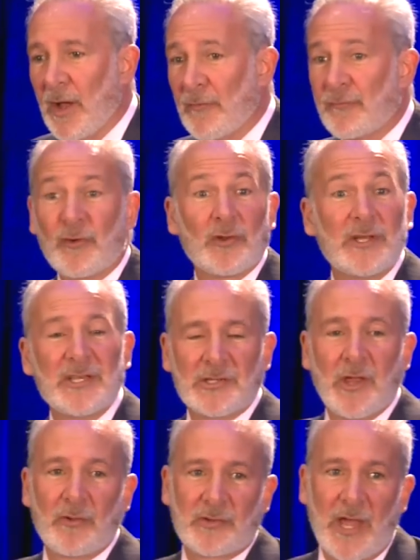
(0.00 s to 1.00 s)
for at least
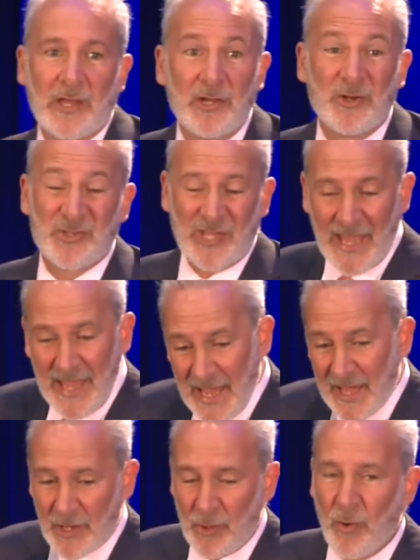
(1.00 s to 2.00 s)
another 10 years.
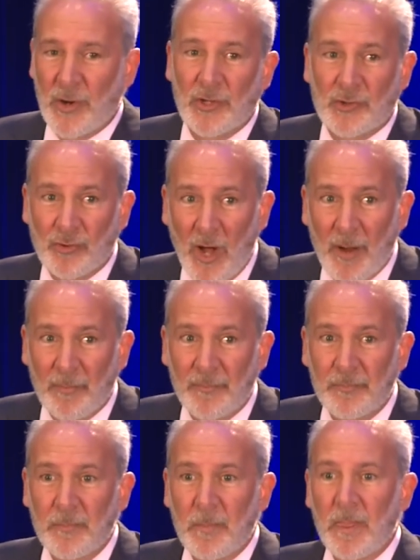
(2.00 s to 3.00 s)
And according to Trump,
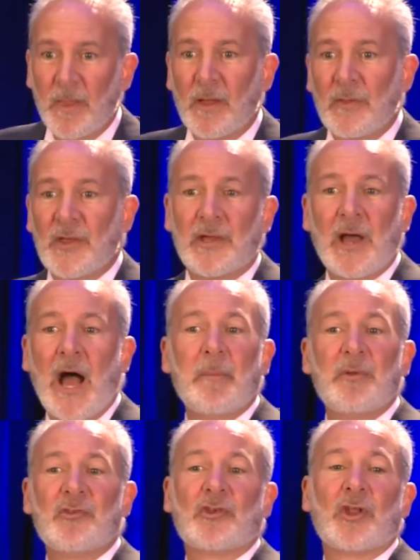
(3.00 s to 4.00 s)
the
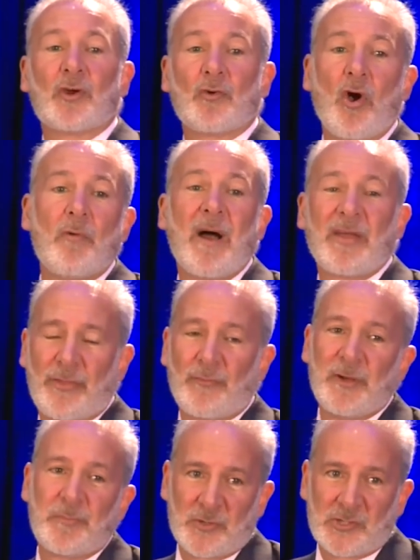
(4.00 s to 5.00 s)
economy is going to grow by
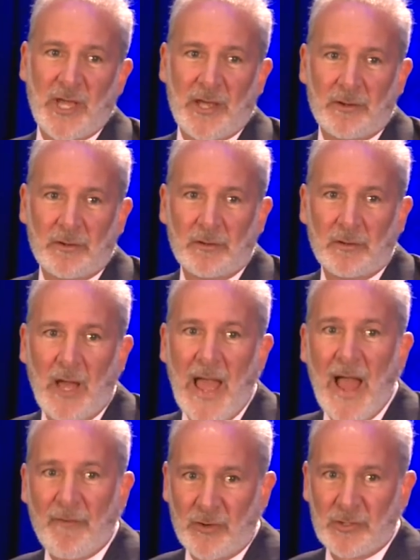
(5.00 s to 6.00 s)
3%
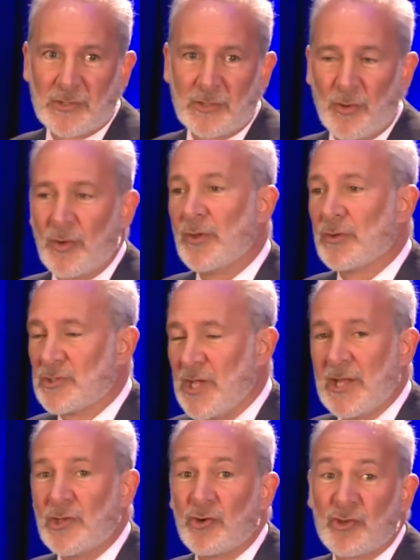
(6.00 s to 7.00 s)
average during those
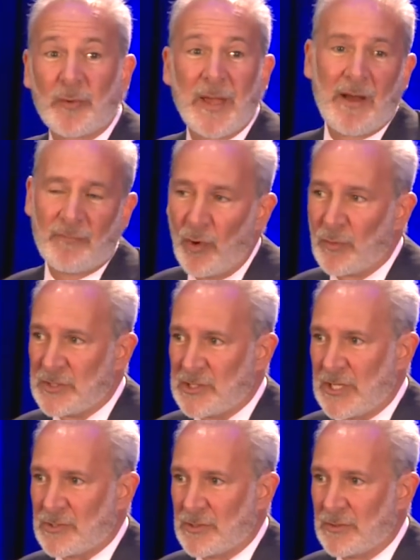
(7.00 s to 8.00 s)
10 years that we have no
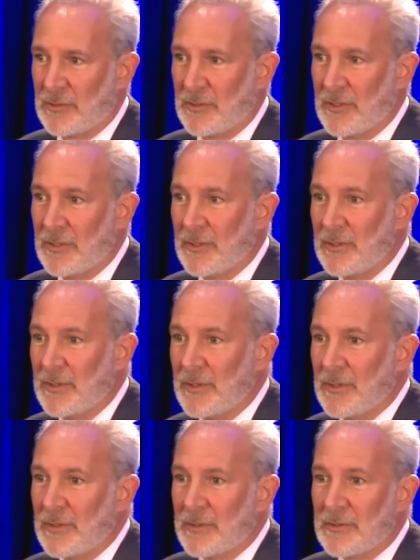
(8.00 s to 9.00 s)
recession,
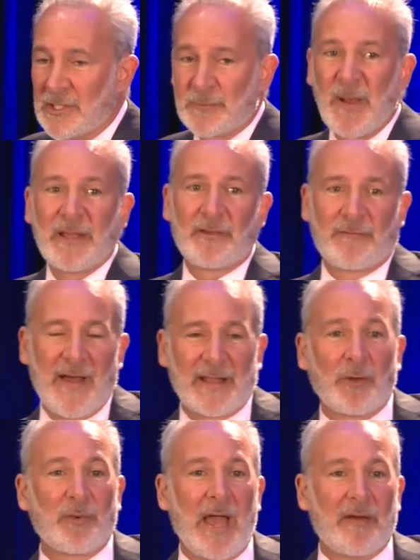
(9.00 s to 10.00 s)
despite the
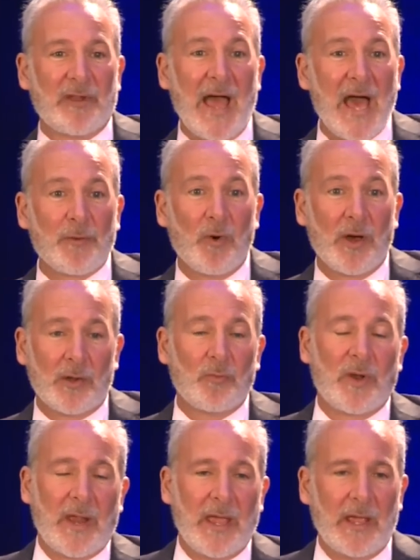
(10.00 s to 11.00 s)
fact that we haven't had one in,
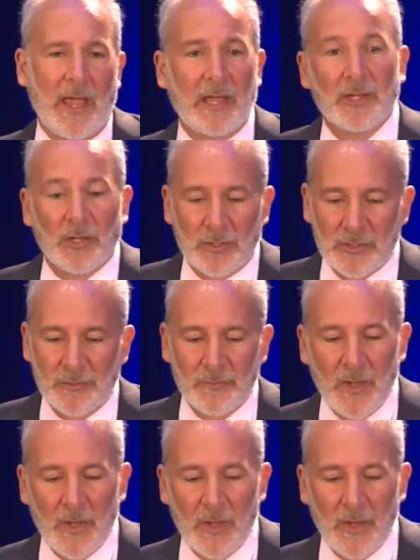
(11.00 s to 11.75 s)
what, eight, eight years,